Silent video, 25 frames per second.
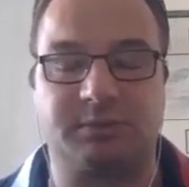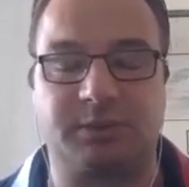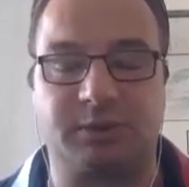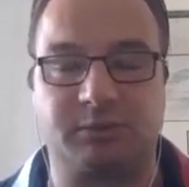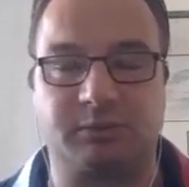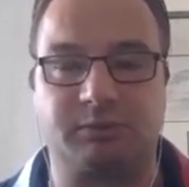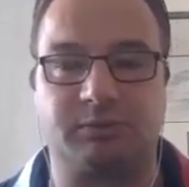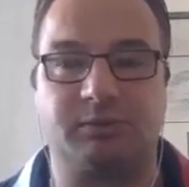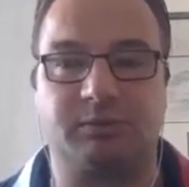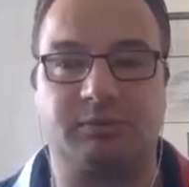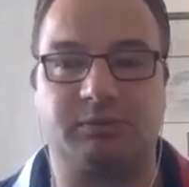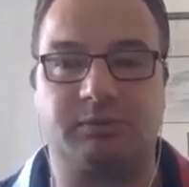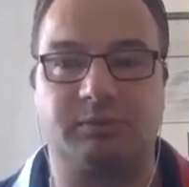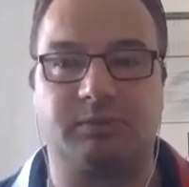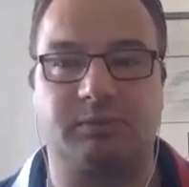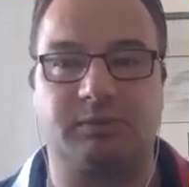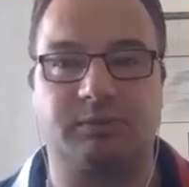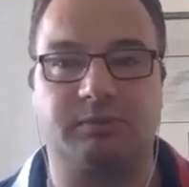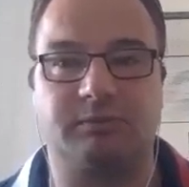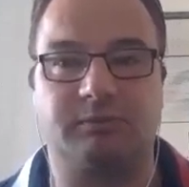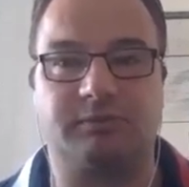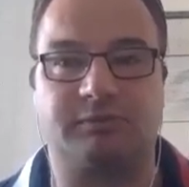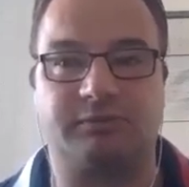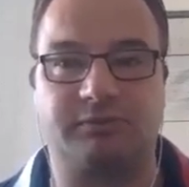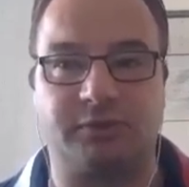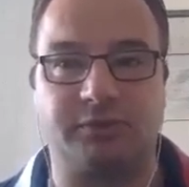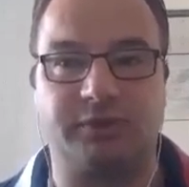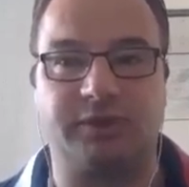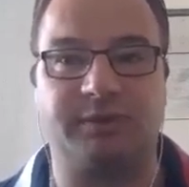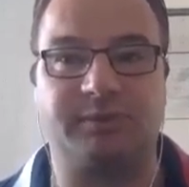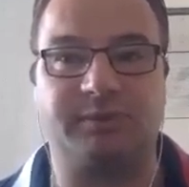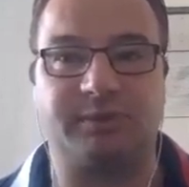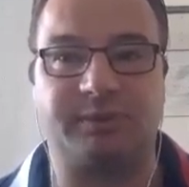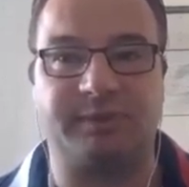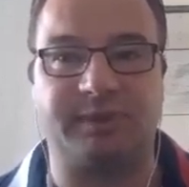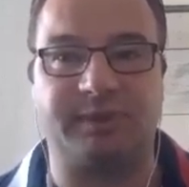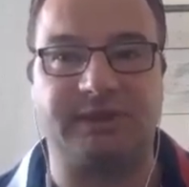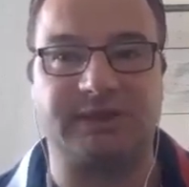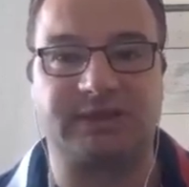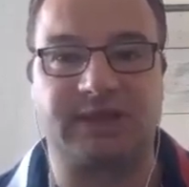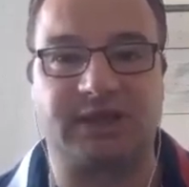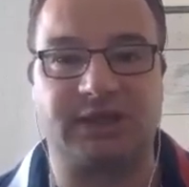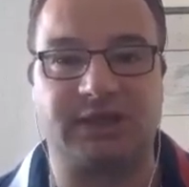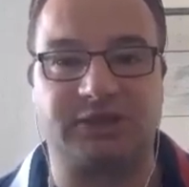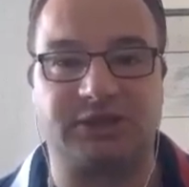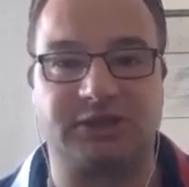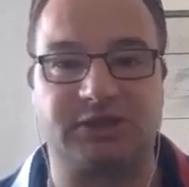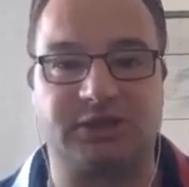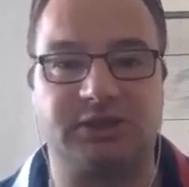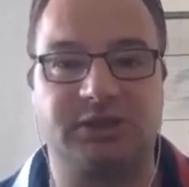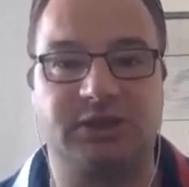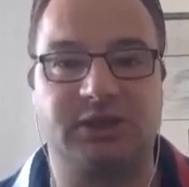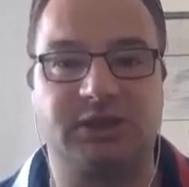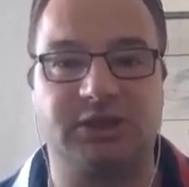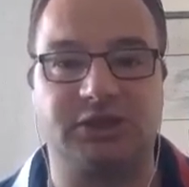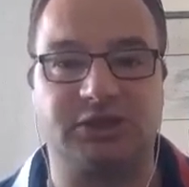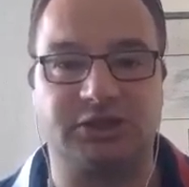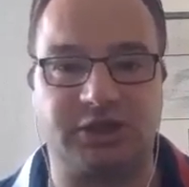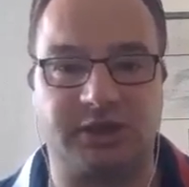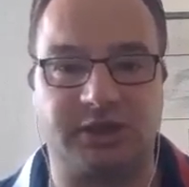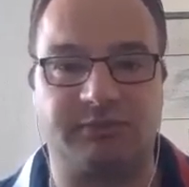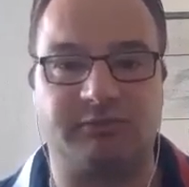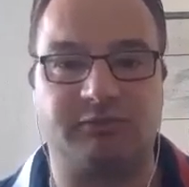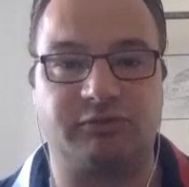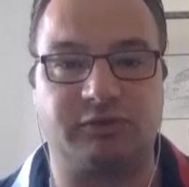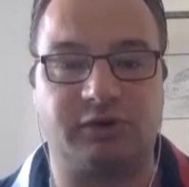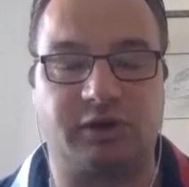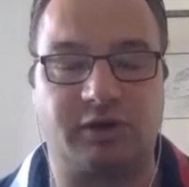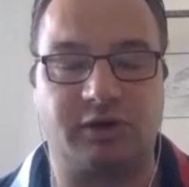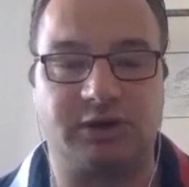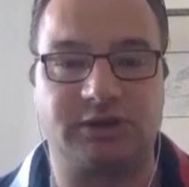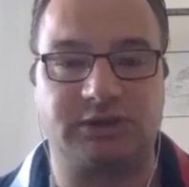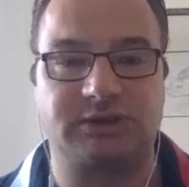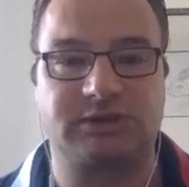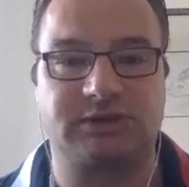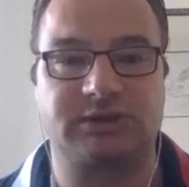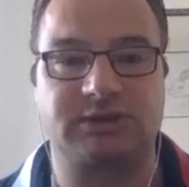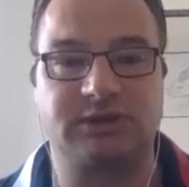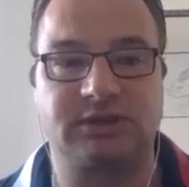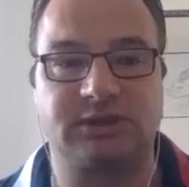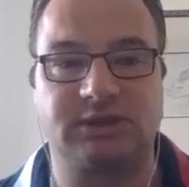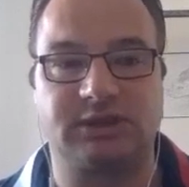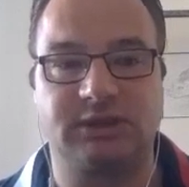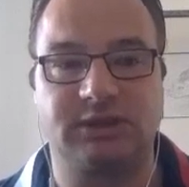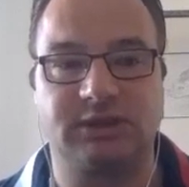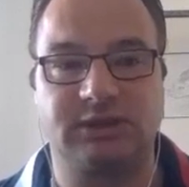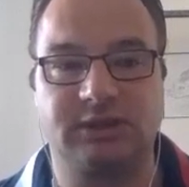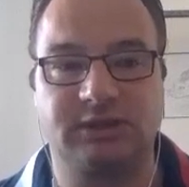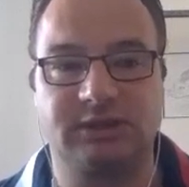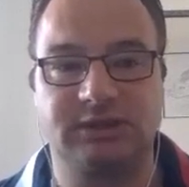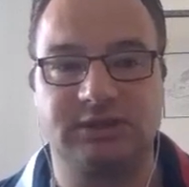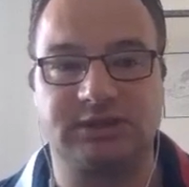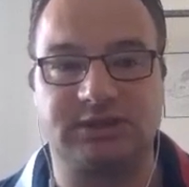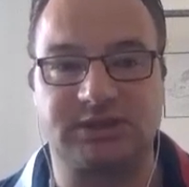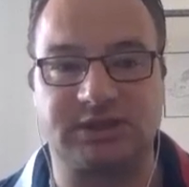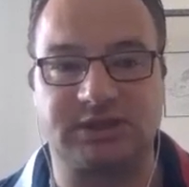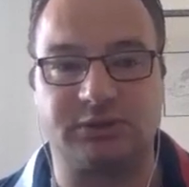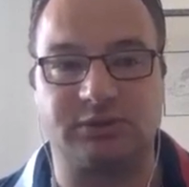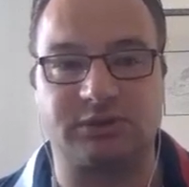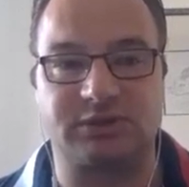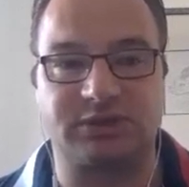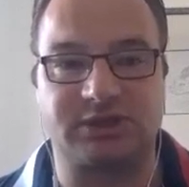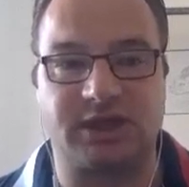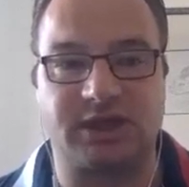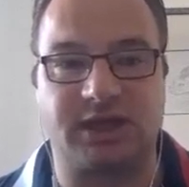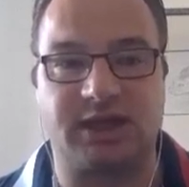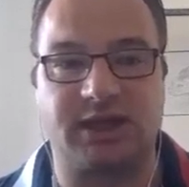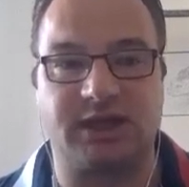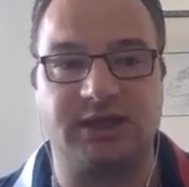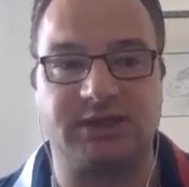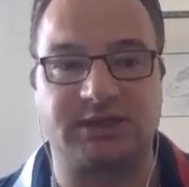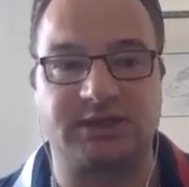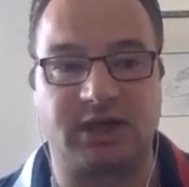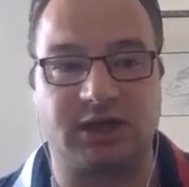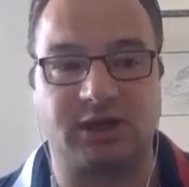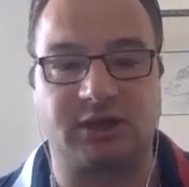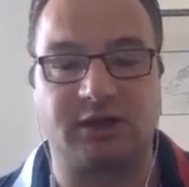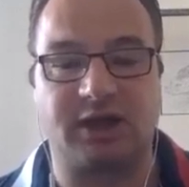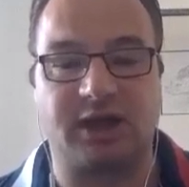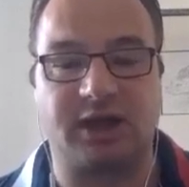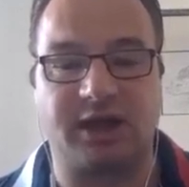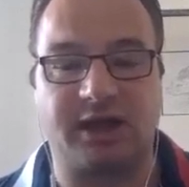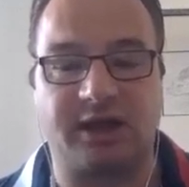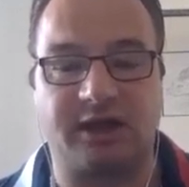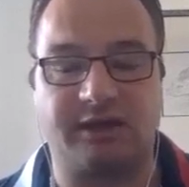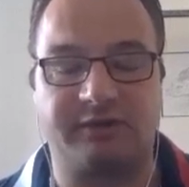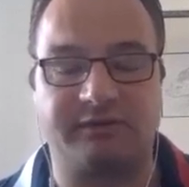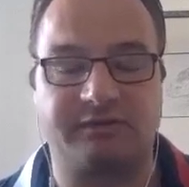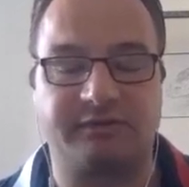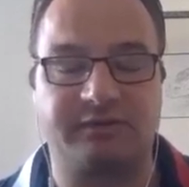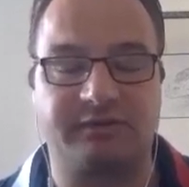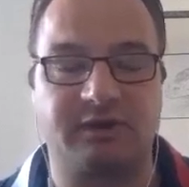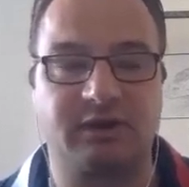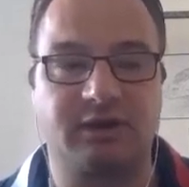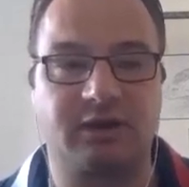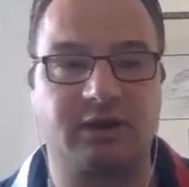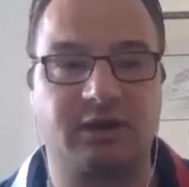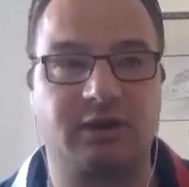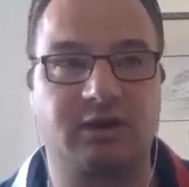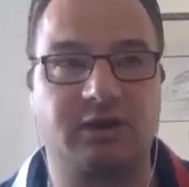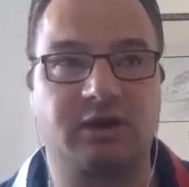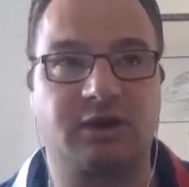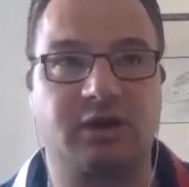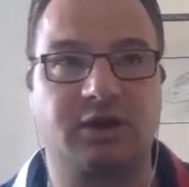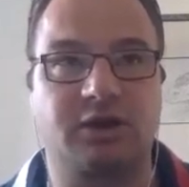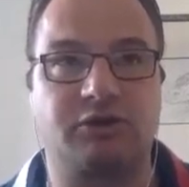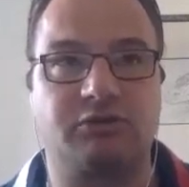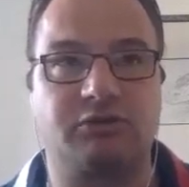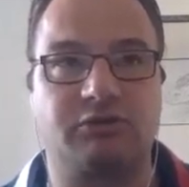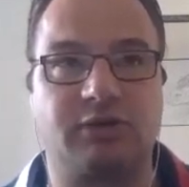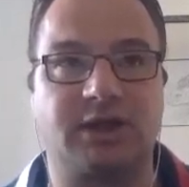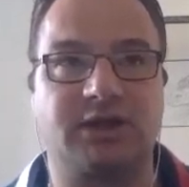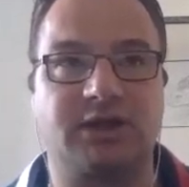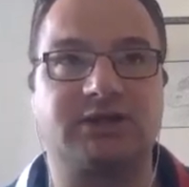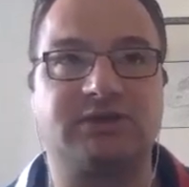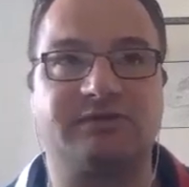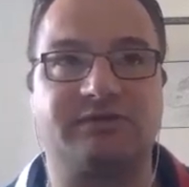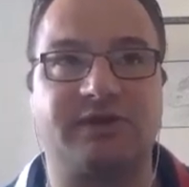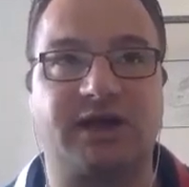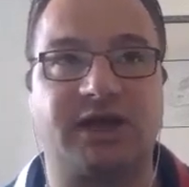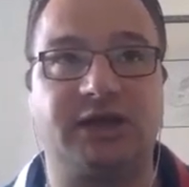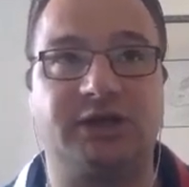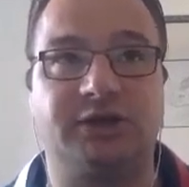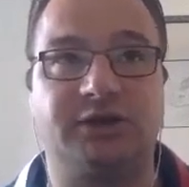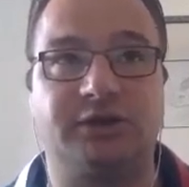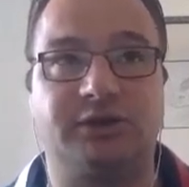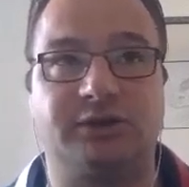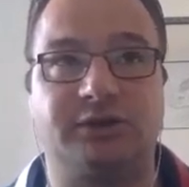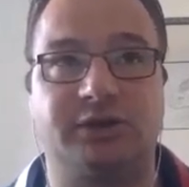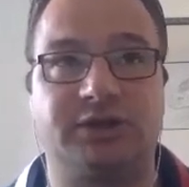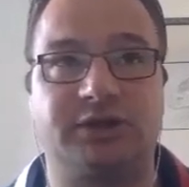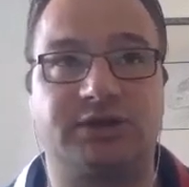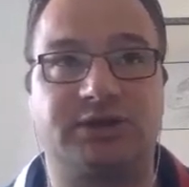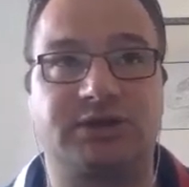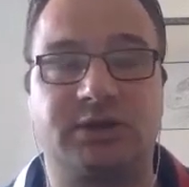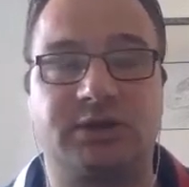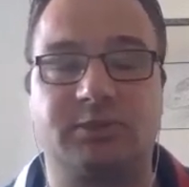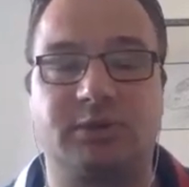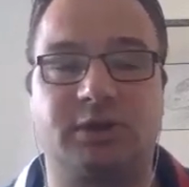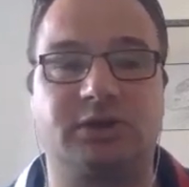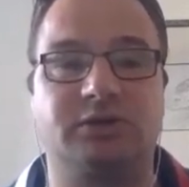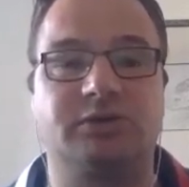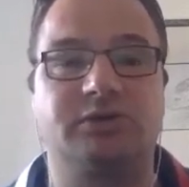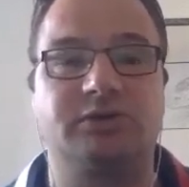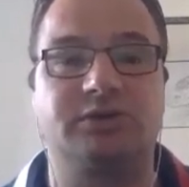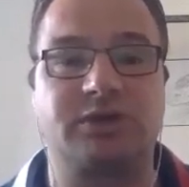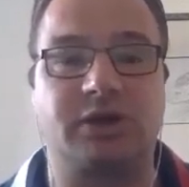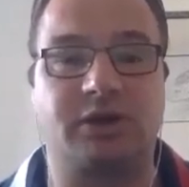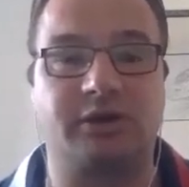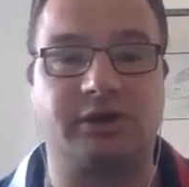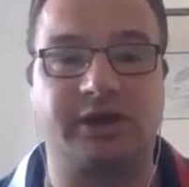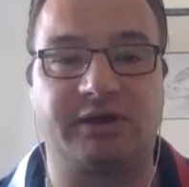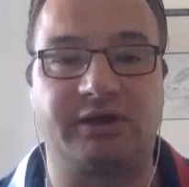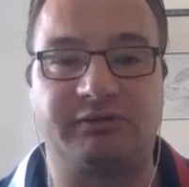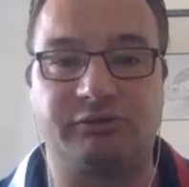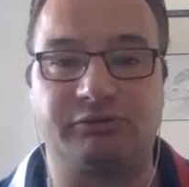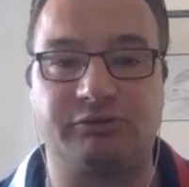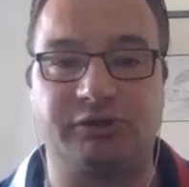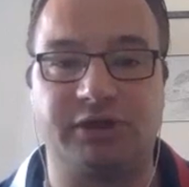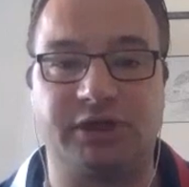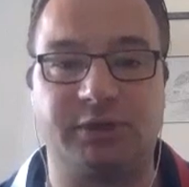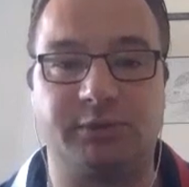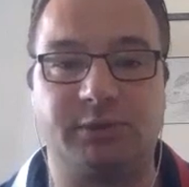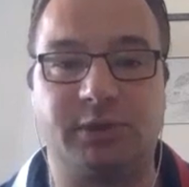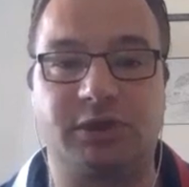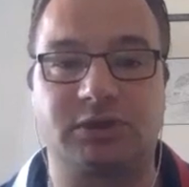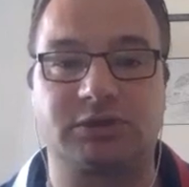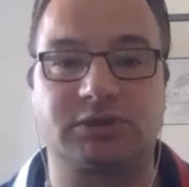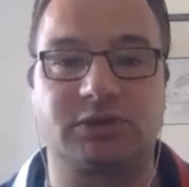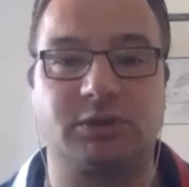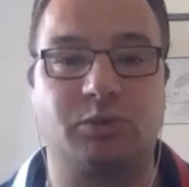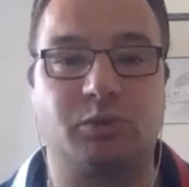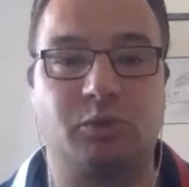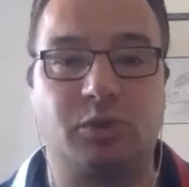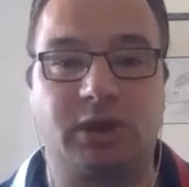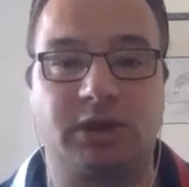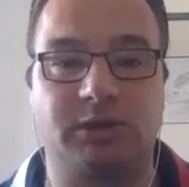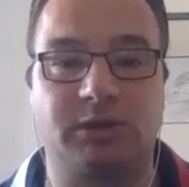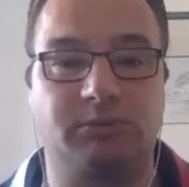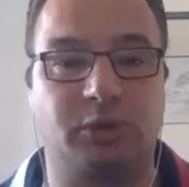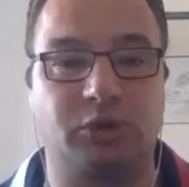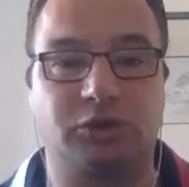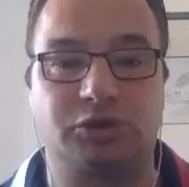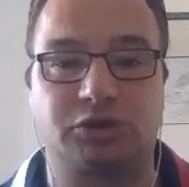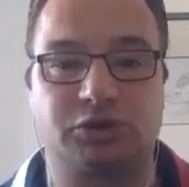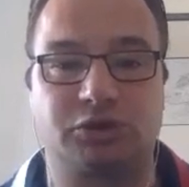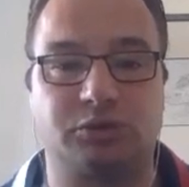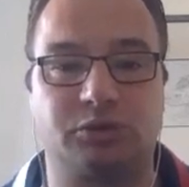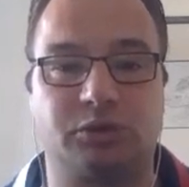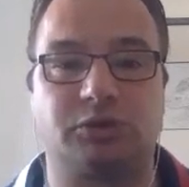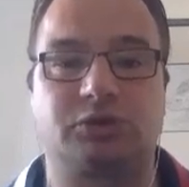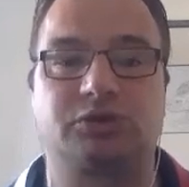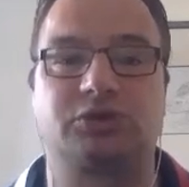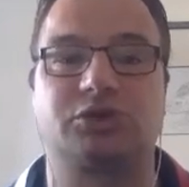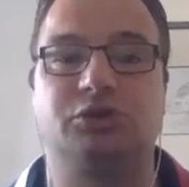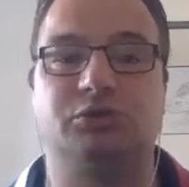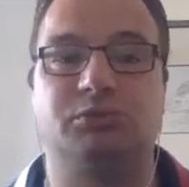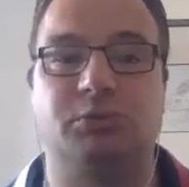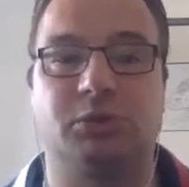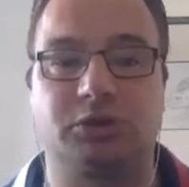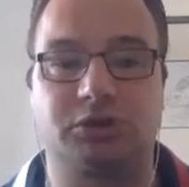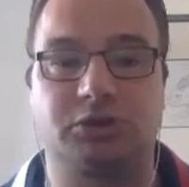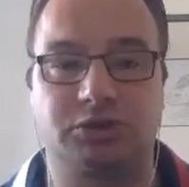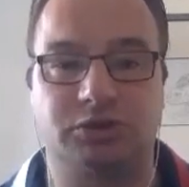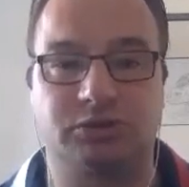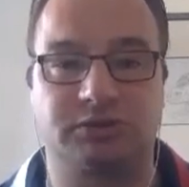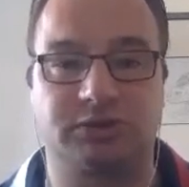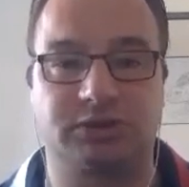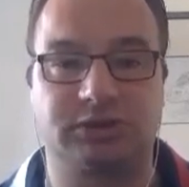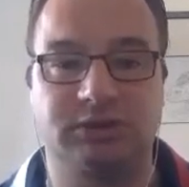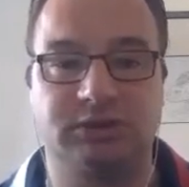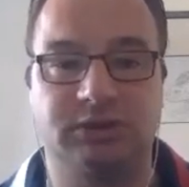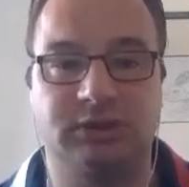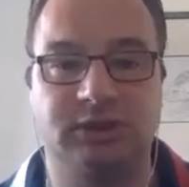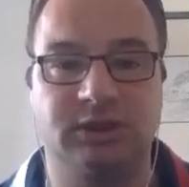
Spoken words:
But through the implementation, a generalized skill set is going to have greater value than someone who's only ever really worked on one module or 2 modules.